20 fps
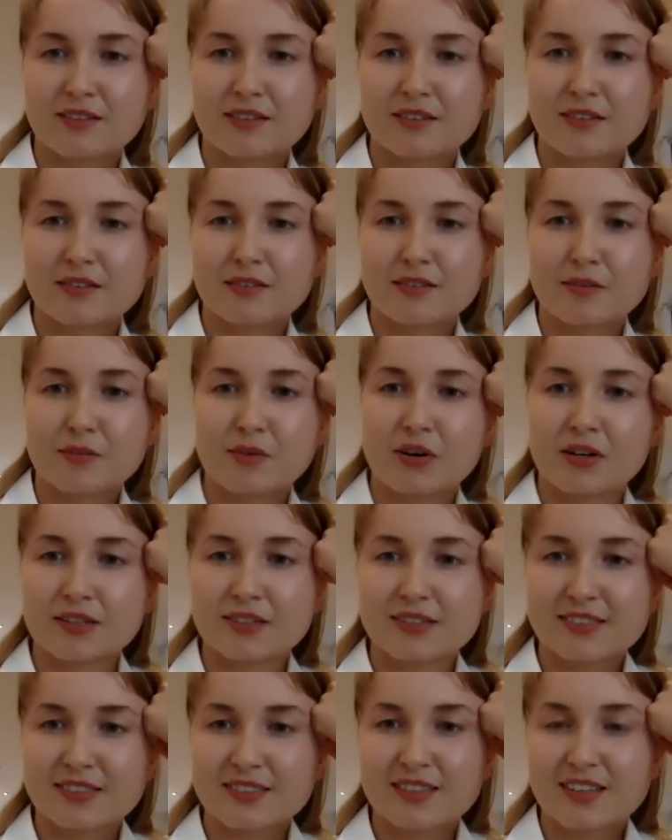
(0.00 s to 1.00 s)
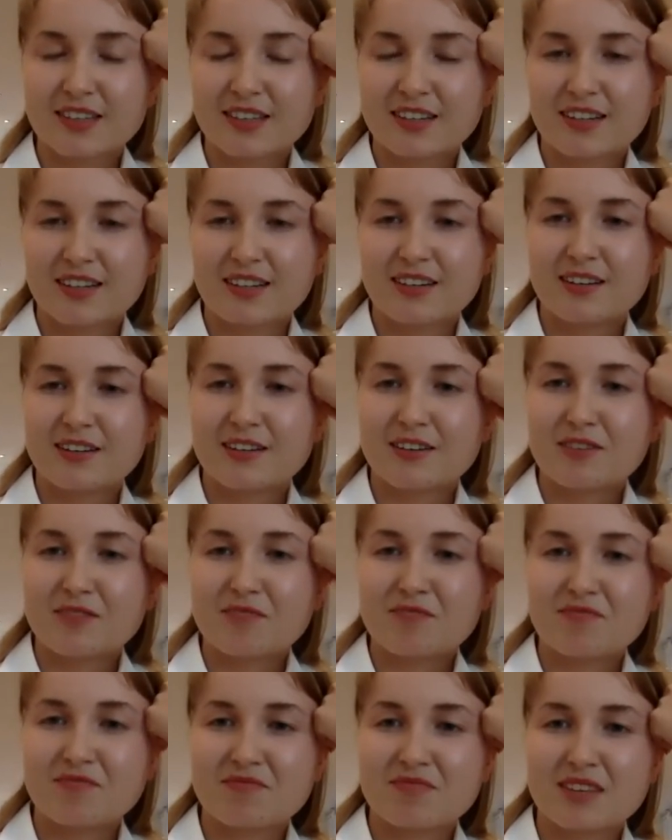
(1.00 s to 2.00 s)
remarks.
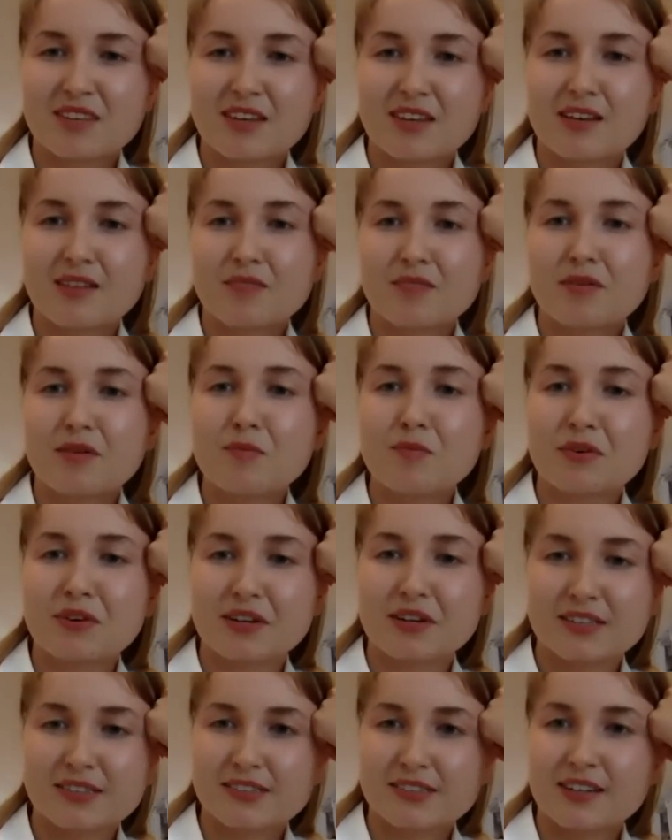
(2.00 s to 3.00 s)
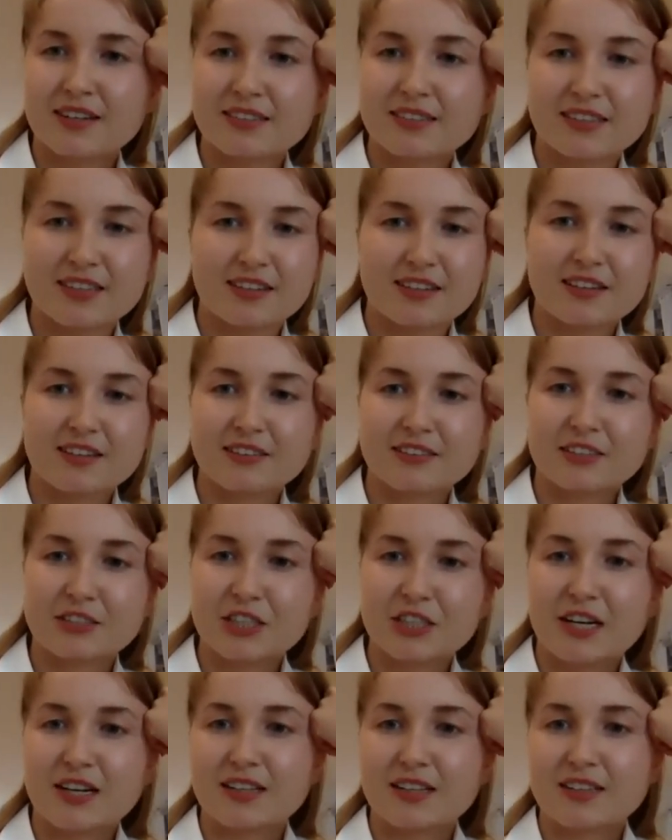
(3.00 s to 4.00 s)
Jakob Wamberg is asking on a
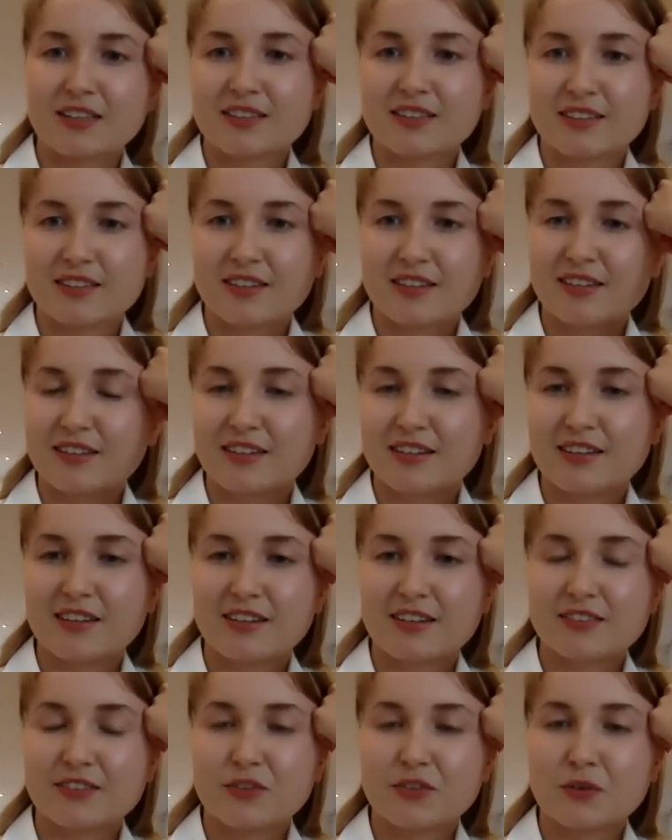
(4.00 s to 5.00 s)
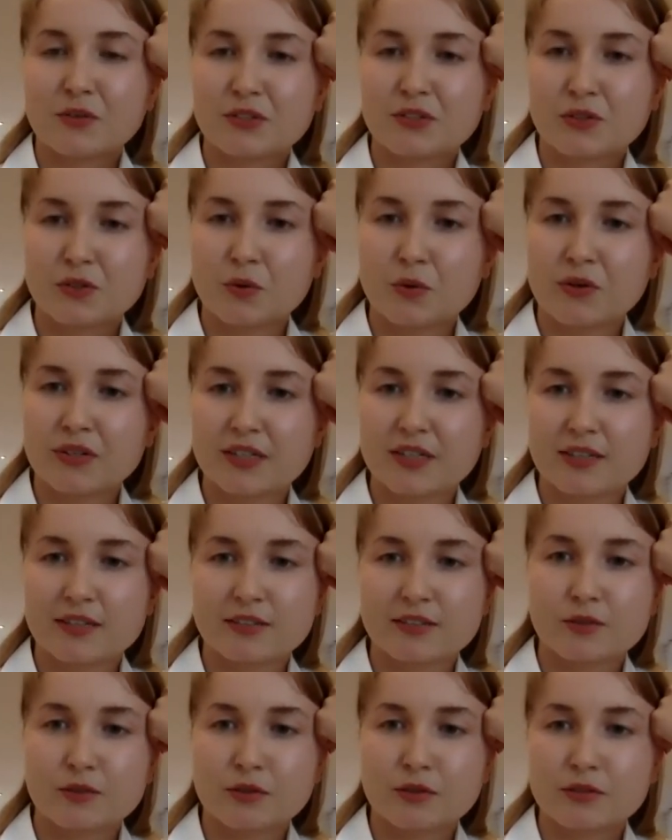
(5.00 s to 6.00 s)
chat, is your story a
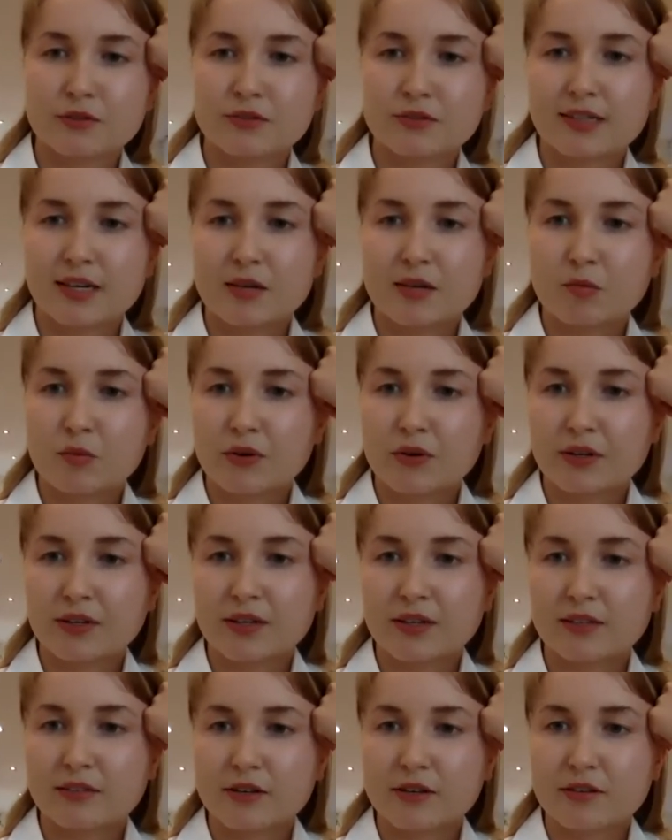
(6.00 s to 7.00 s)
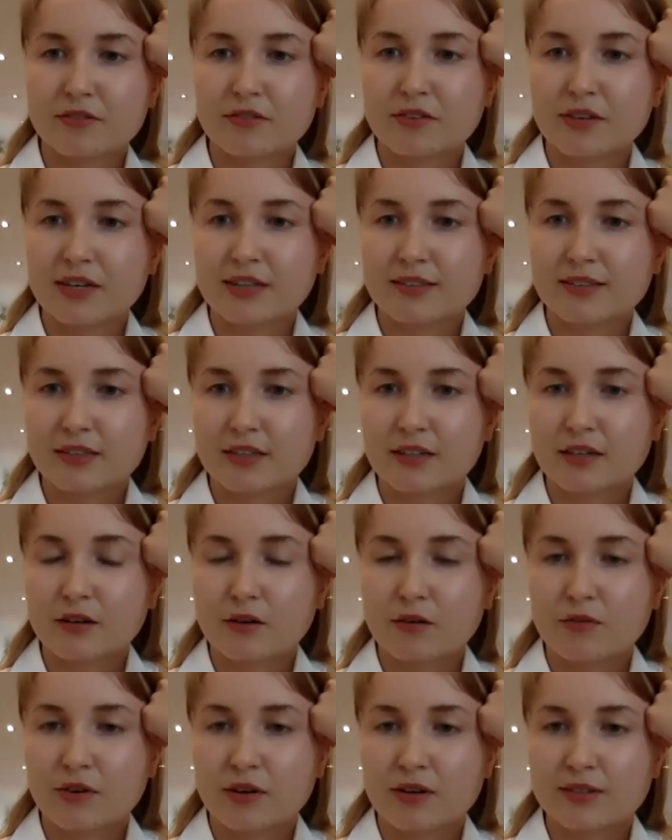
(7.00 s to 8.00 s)
sort of Cyborgian rephrasing
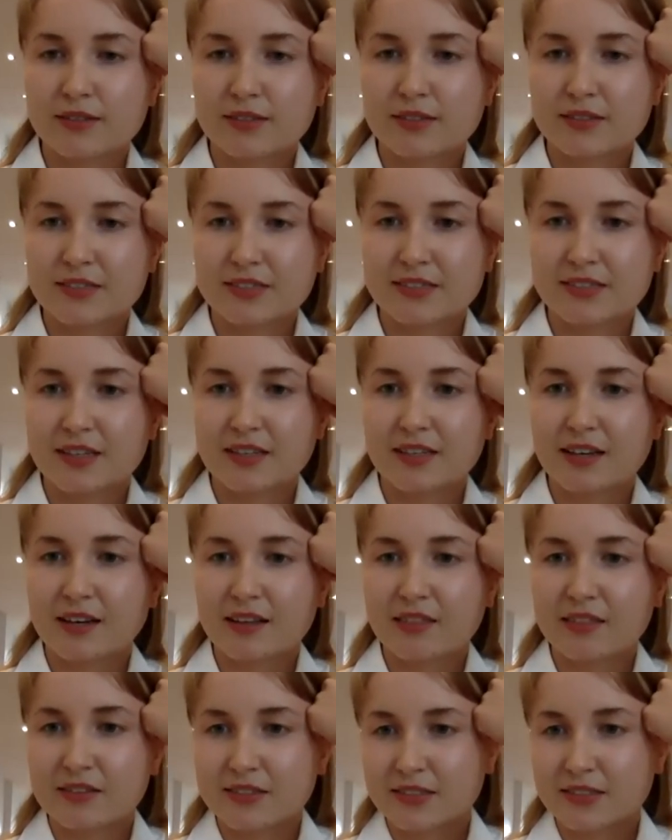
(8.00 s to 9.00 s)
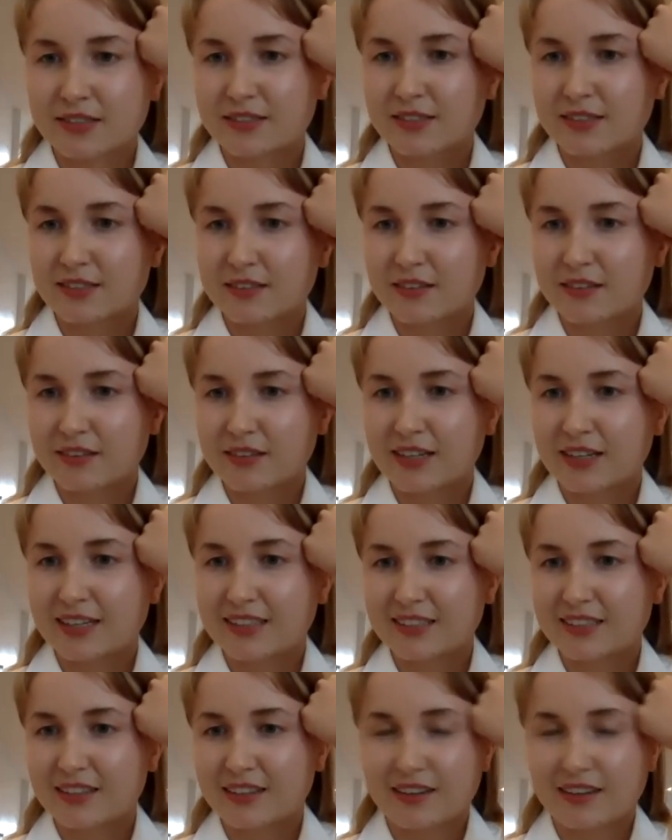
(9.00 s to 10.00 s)
of Hans Christian Andersen's The
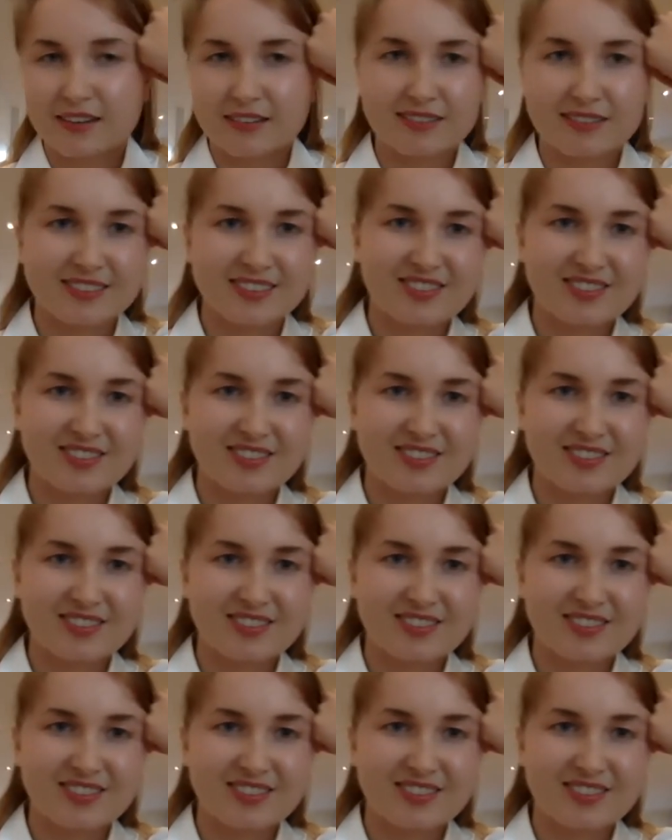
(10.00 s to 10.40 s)
Nightingale?